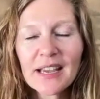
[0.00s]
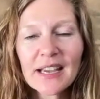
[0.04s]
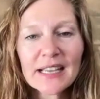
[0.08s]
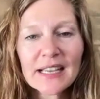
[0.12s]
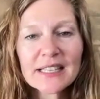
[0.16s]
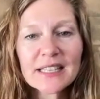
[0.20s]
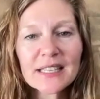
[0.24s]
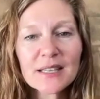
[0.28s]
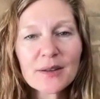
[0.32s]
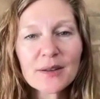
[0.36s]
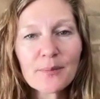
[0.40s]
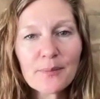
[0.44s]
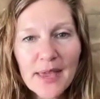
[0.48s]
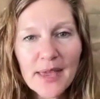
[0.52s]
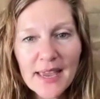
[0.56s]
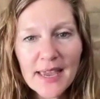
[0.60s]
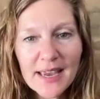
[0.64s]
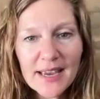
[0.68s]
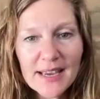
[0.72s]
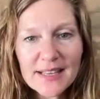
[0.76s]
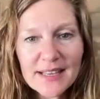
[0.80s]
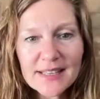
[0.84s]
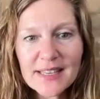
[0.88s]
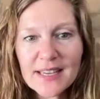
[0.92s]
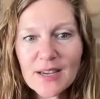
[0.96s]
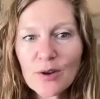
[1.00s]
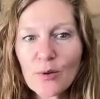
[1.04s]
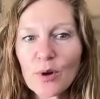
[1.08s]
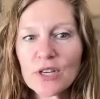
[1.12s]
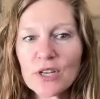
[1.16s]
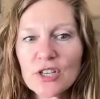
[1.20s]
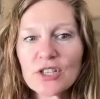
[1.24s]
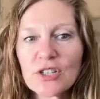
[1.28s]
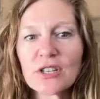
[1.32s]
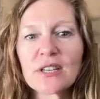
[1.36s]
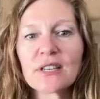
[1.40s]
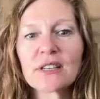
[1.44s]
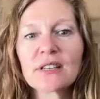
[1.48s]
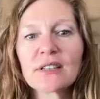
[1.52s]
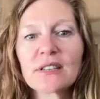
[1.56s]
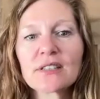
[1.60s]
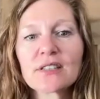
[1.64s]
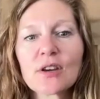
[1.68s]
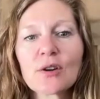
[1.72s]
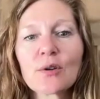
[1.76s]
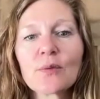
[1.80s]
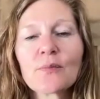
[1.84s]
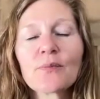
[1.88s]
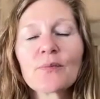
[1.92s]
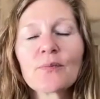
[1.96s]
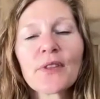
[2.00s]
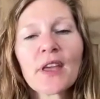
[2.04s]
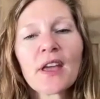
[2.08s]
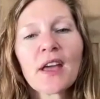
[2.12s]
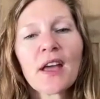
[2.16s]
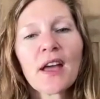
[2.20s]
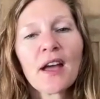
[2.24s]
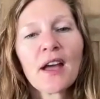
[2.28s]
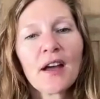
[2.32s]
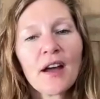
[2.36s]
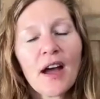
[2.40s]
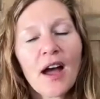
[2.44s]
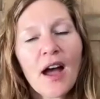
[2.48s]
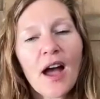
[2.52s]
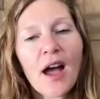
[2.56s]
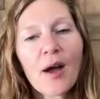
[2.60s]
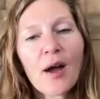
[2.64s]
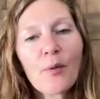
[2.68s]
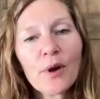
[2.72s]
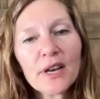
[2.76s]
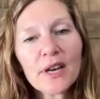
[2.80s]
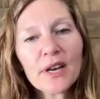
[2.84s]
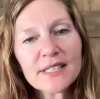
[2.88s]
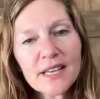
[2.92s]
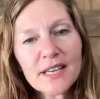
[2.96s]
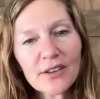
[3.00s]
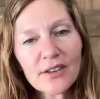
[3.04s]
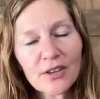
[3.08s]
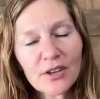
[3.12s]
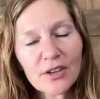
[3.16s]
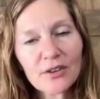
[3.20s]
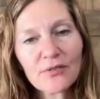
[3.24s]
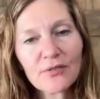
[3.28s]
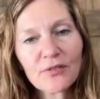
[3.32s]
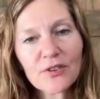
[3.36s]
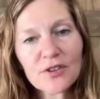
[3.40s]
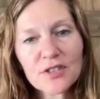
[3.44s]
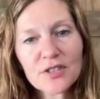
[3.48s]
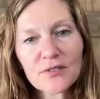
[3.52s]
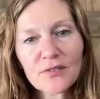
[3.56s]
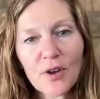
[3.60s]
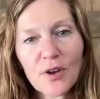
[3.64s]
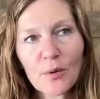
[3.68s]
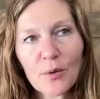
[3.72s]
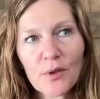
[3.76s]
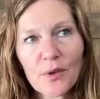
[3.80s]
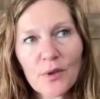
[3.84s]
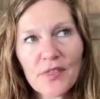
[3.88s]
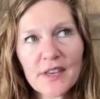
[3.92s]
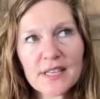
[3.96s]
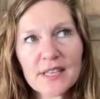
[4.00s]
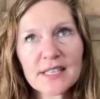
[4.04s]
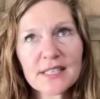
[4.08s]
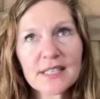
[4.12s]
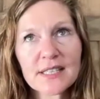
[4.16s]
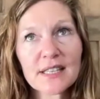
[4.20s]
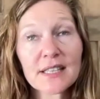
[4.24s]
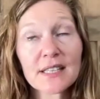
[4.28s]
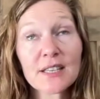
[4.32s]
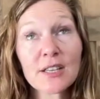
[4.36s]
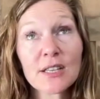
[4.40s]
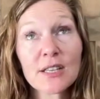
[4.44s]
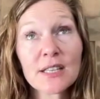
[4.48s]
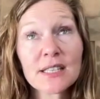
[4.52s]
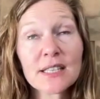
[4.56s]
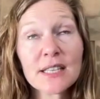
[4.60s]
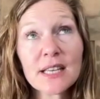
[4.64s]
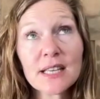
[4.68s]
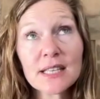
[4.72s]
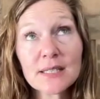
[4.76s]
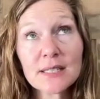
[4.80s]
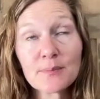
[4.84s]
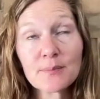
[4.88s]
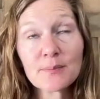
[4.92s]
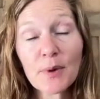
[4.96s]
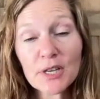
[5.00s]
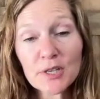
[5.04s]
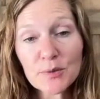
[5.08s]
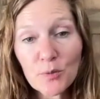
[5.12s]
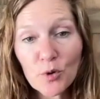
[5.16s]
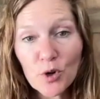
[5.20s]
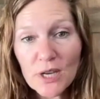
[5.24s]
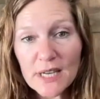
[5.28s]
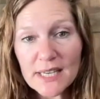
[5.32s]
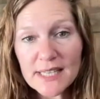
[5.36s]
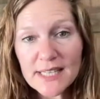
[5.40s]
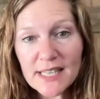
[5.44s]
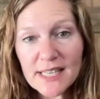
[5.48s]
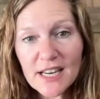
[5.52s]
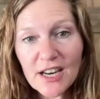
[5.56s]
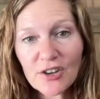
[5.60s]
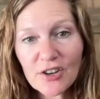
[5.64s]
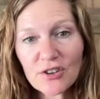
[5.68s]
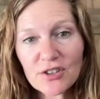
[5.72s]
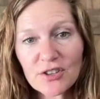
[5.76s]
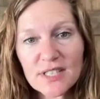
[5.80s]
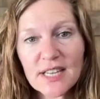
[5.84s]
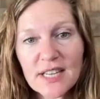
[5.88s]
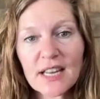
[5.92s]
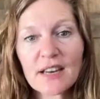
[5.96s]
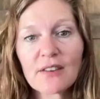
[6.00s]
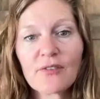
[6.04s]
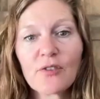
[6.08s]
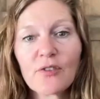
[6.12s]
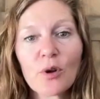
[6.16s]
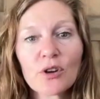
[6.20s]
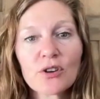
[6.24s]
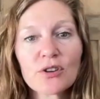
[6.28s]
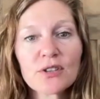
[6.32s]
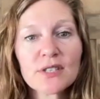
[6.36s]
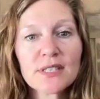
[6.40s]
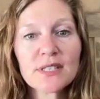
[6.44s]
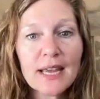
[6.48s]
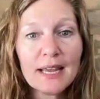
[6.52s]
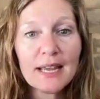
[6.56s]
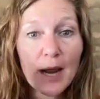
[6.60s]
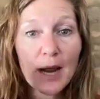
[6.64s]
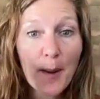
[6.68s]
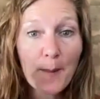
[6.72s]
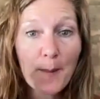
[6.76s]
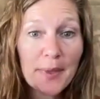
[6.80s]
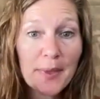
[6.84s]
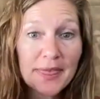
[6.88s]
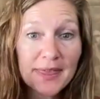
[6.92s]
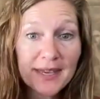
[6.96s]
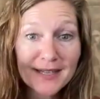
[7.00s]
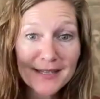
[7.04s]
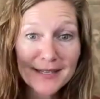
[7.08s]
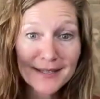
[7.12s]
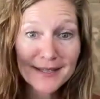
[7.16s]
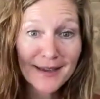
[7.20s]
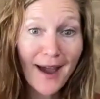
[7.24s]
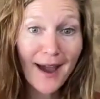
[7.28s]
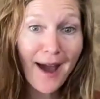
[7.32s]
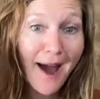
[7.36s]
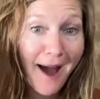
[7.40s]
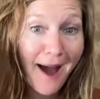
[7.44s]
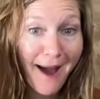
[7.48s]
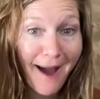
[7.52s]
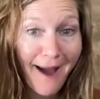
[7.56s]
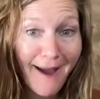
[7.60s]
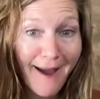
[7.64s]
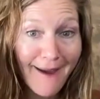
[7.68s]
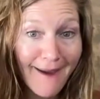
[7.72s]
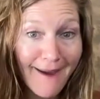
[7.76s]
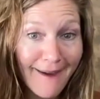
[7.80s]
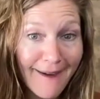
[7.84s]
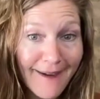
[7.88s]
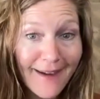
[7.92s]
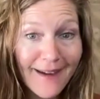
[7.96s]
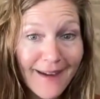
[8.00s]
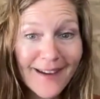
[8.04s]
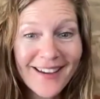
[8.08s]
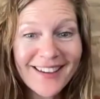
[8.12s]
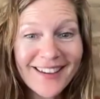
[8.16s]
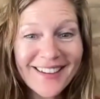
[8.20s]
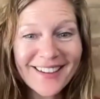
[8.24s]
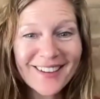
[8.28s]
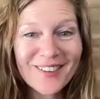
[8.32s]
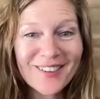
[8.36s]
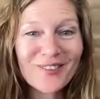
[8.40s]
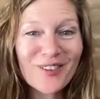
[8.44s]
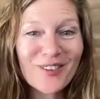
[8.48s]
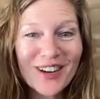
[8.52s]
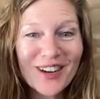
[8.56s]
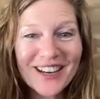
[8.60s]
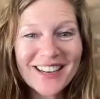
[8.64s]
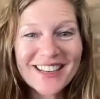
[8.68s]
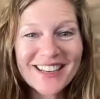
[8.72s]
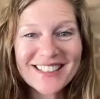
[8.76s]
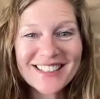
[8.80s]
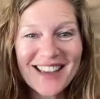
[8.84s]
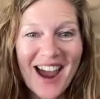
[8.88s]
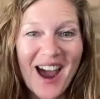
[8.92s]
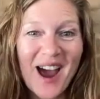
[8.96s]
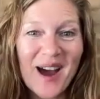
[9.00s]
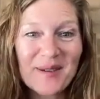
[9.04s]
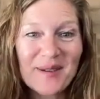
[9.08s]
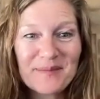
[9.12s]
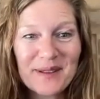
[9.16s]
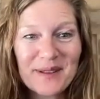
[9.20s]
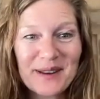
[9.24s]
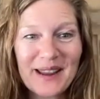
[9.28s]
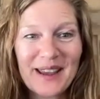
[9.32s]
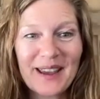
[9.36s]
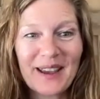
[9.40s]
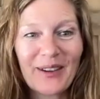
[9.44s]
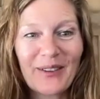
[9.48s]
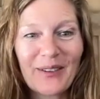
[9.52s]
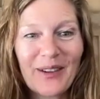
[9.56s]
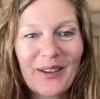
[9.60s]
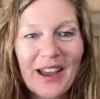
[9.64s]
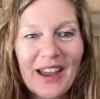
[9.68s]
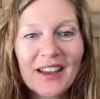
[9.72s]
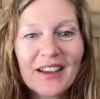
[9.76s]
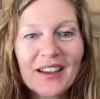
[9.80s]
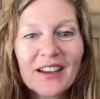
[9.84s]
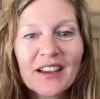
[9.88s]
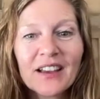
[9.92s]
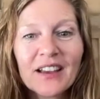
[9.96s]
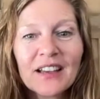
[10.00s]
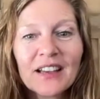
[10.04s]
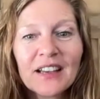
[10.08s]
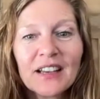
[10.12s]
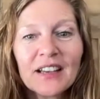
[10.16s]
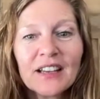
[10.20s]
It's an amazing question. So I want to tell you, first of all, with this, it's much more easy to understand if you understand up in the sky what is happening, okay?